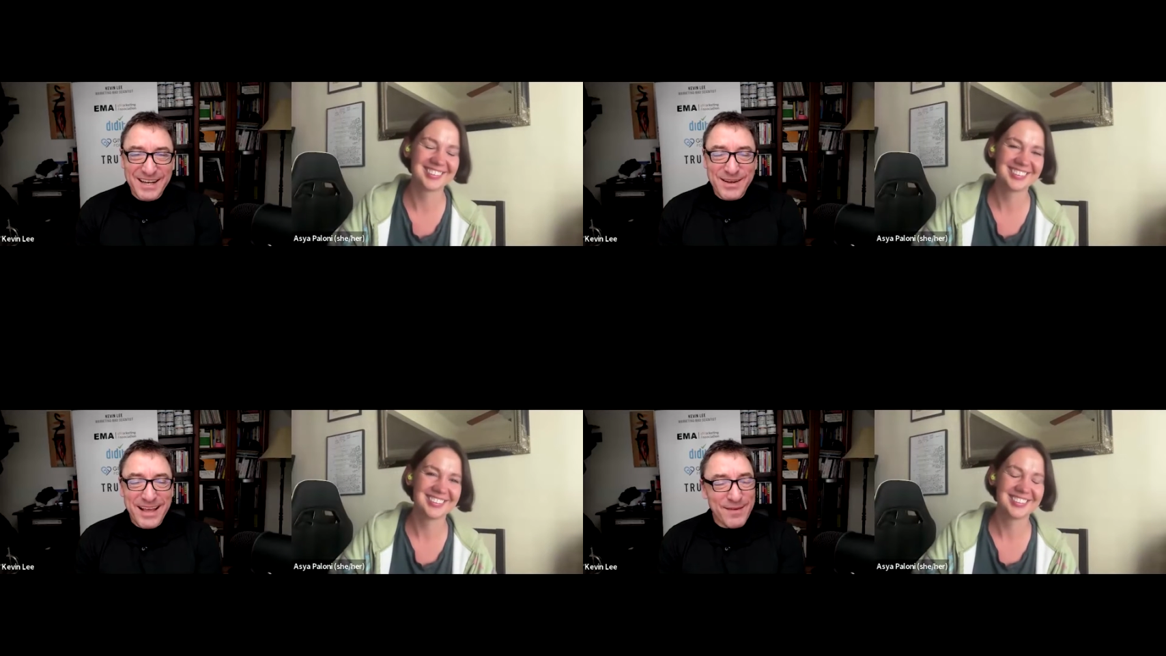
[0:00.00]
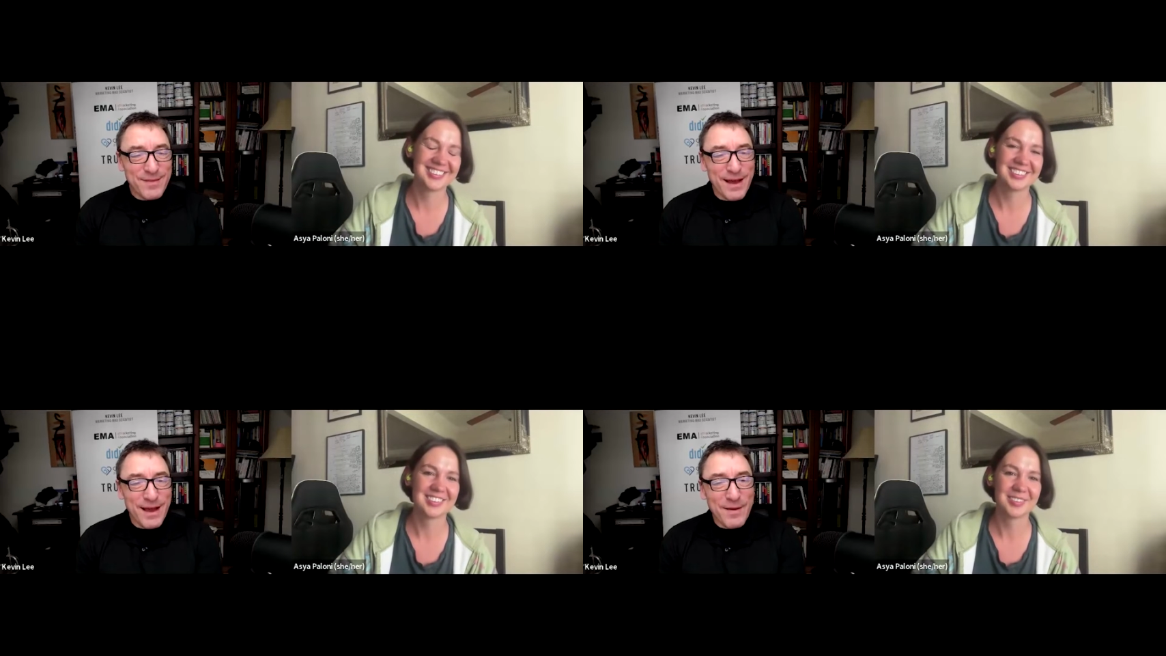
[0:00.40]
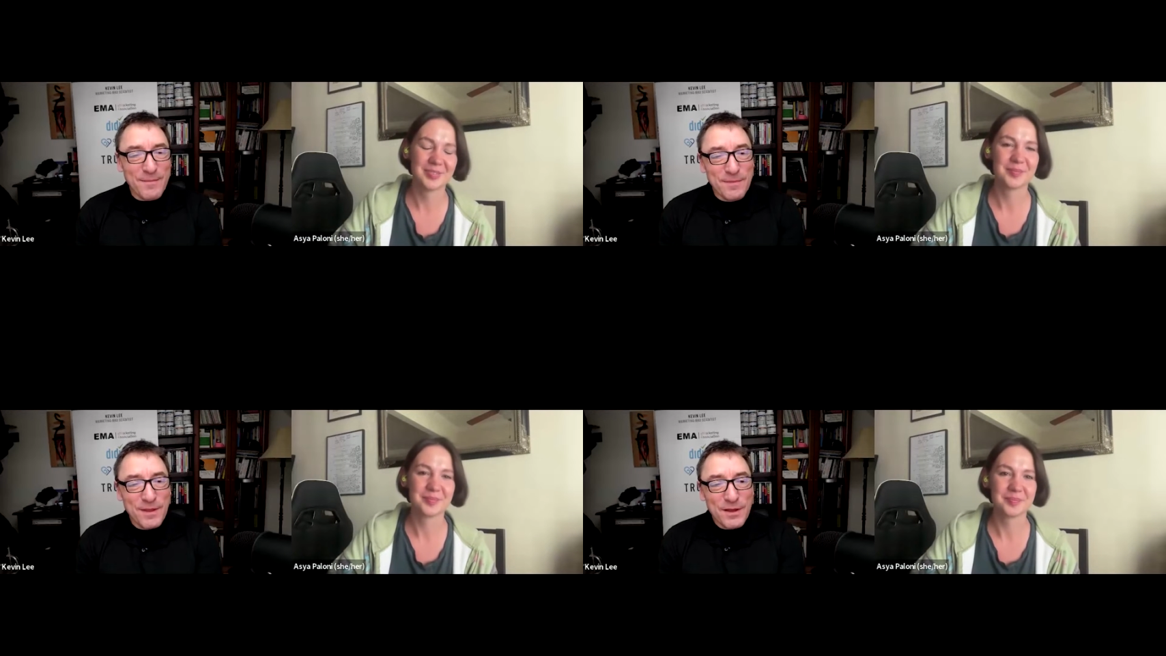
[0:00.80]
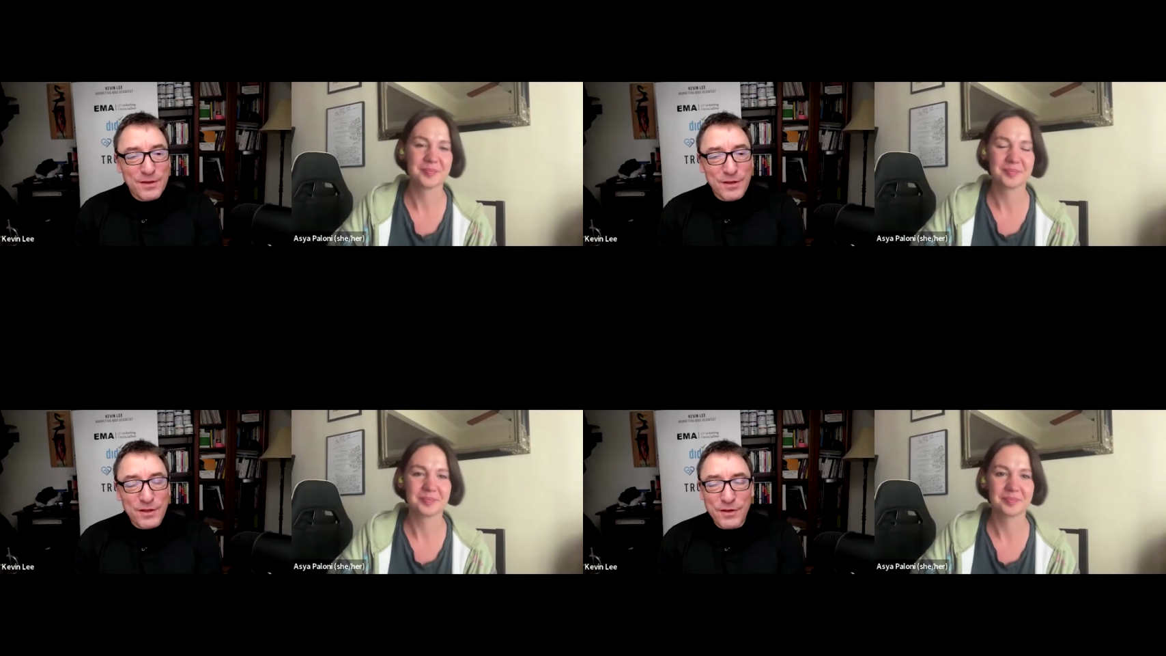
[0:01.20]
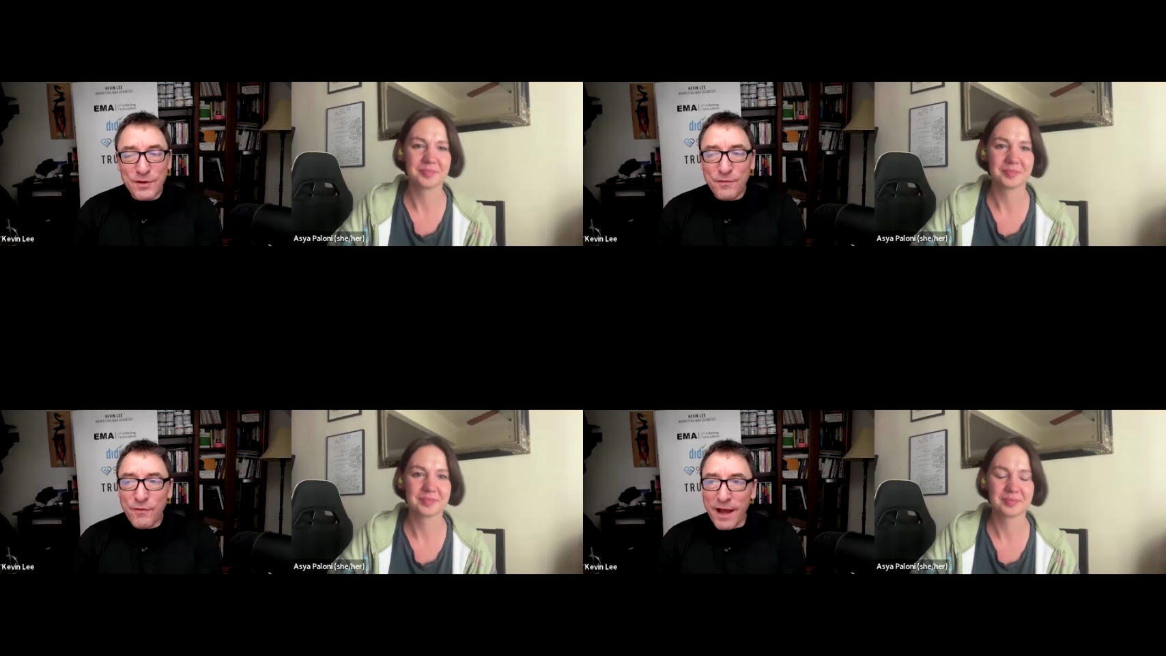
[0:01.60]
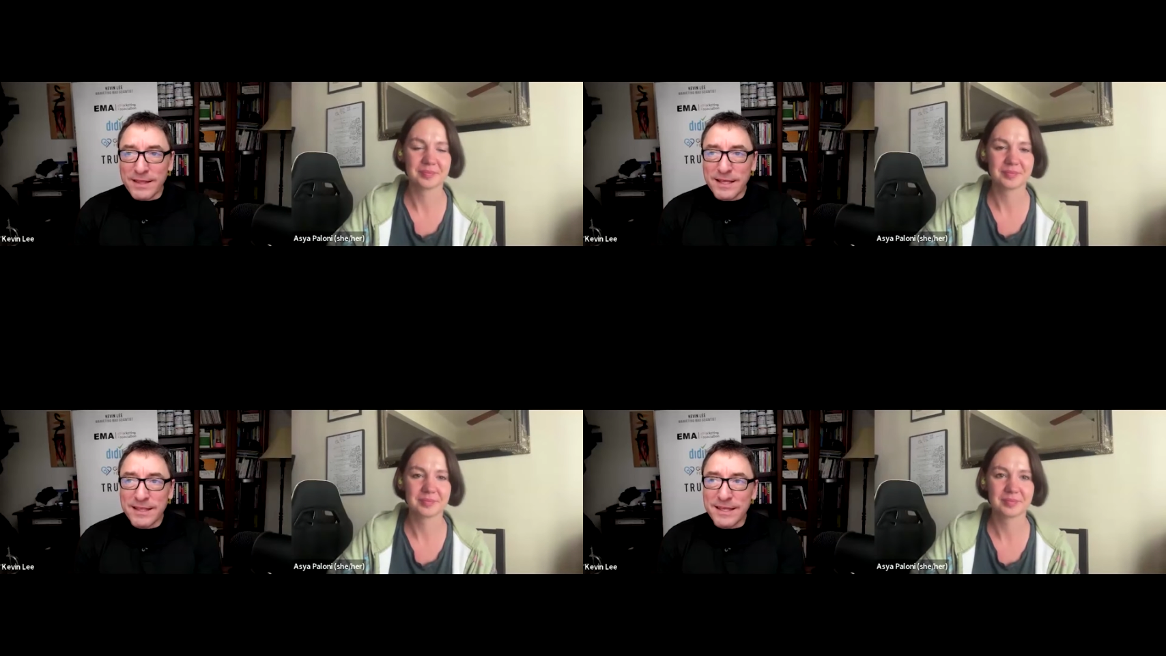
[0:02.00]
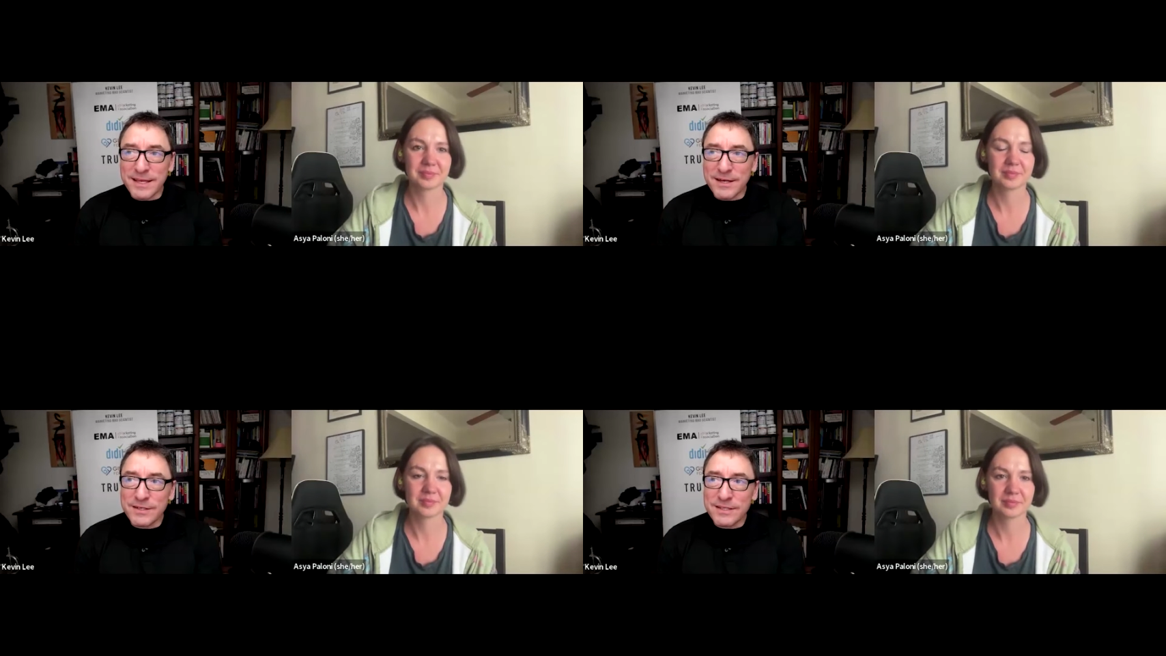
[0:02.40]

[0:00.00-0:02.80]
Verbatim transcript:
Speaker 1: yeah. Um, um, do, do you find that there